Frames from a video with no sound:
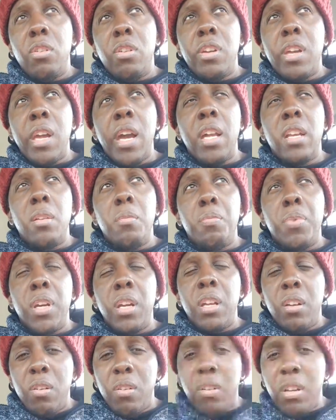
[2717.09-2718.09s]
You can
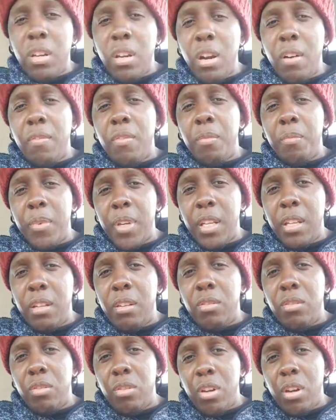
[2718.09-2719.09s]
depend on the
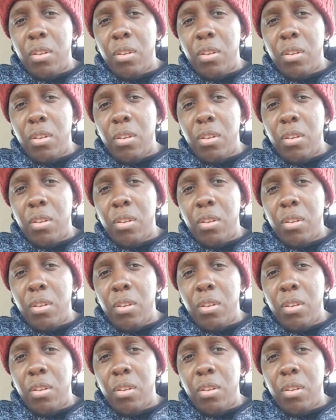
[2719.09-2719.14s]
government,